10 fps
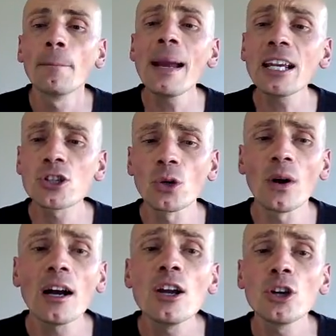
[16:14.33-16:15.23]
Make
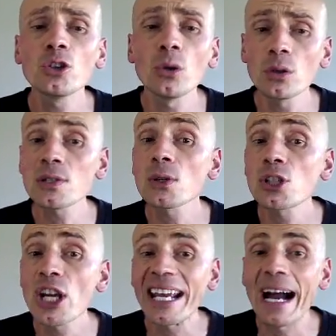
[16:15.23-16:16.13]
sure you
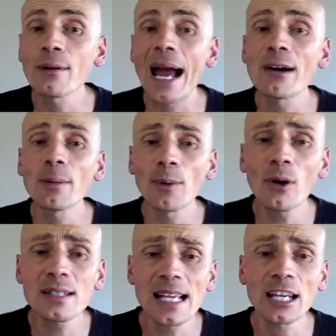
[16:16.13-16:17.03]
also check out our
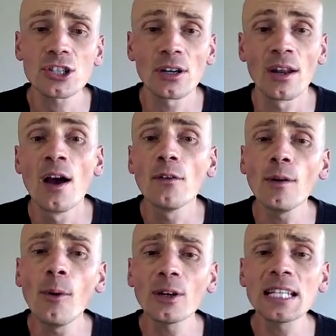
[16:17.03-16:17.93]
blog section
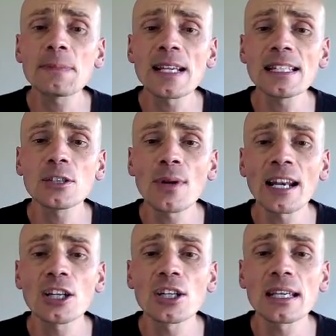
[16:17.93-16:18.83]
for more tips and
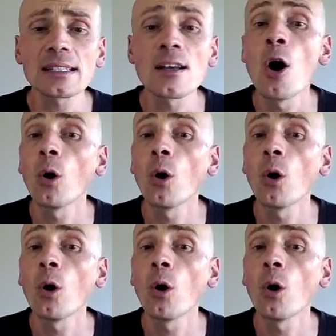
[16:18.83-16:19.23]
strategies